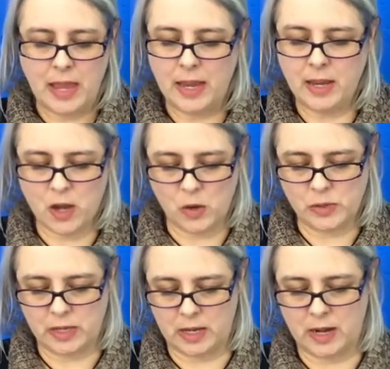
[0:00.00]
He
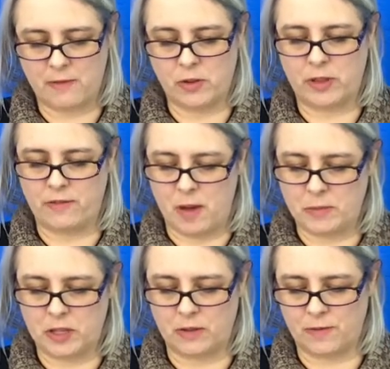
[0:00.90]
knows he can never live
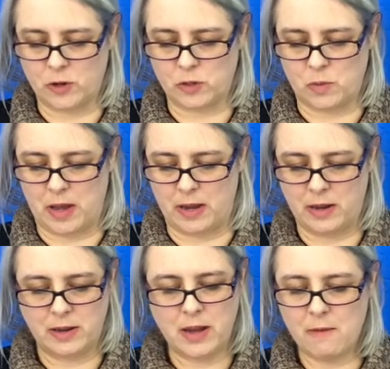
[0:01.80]
up to the first
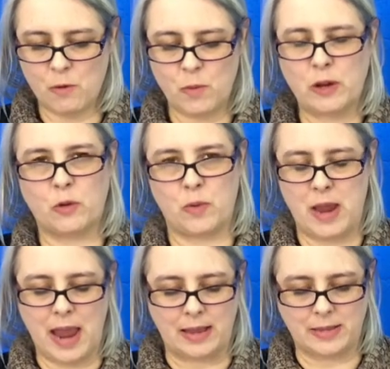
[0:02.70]
one, never
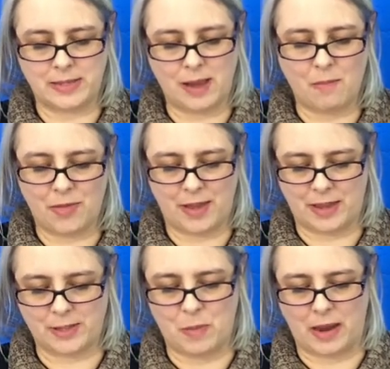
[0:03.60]
recreate
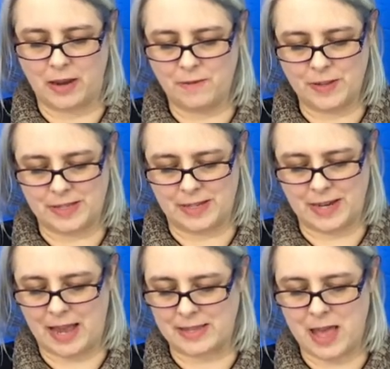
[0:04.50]
something as
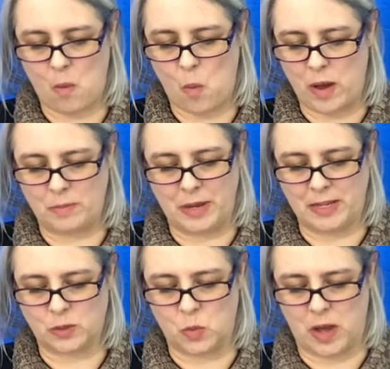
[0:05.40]
magnificent as that one
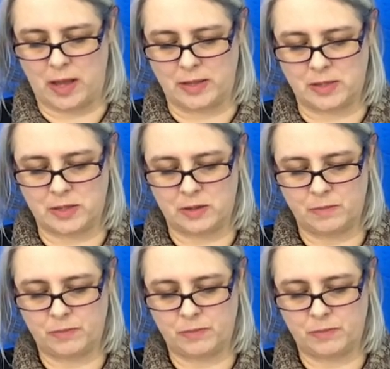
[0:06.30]
piece was.